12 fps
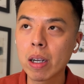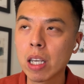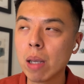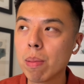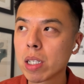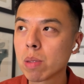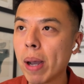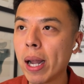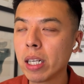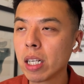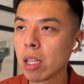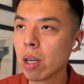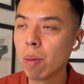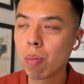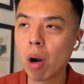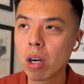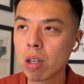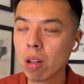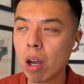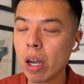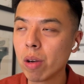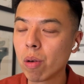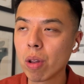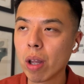keep expanding the product
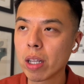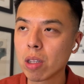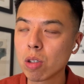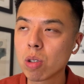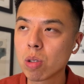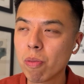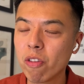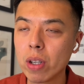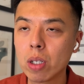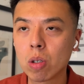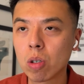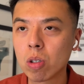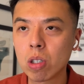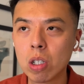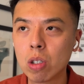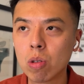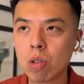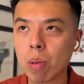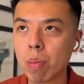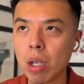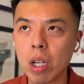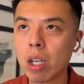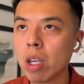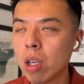line, or like the features into
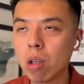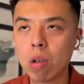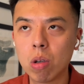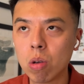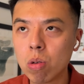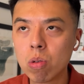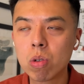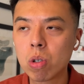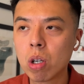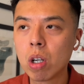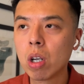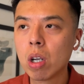something huge?